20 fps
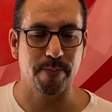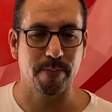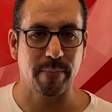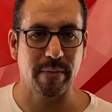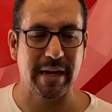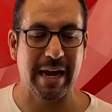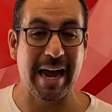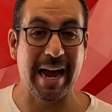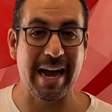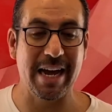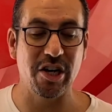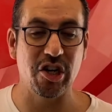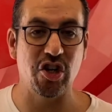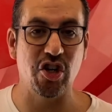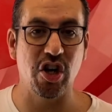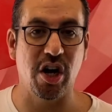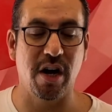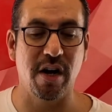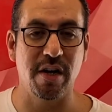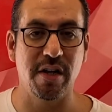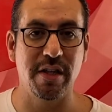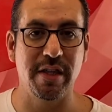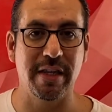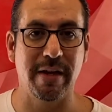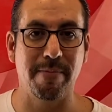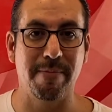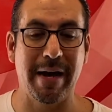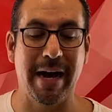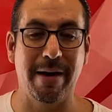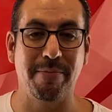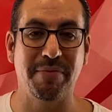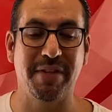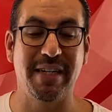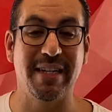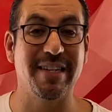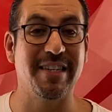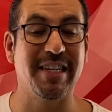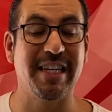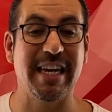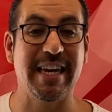had John the
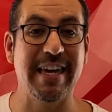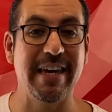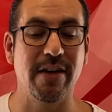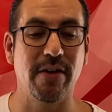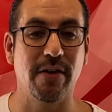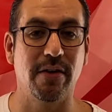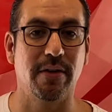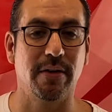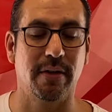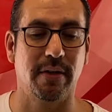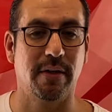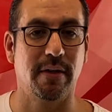Baptist killed.